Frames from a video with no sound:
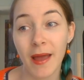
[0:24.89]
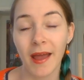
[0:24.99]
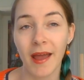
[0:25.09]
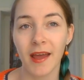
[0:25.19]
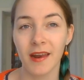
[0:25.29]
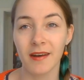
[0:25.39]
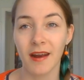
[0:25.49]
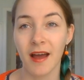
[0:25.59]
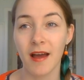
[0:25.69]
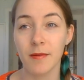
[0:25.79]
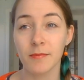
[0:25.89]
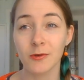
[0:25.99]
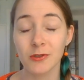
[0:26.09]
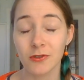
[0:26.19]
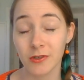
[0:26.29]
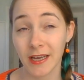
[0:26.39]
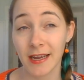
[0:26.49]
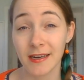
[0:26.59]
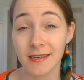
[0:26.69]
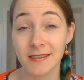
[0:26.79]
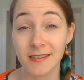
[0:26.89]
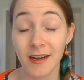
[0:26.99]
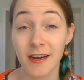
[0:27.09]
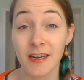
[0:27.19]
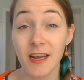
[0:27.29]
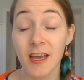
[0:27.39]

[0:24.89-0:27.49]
and I'm also CreaLien Design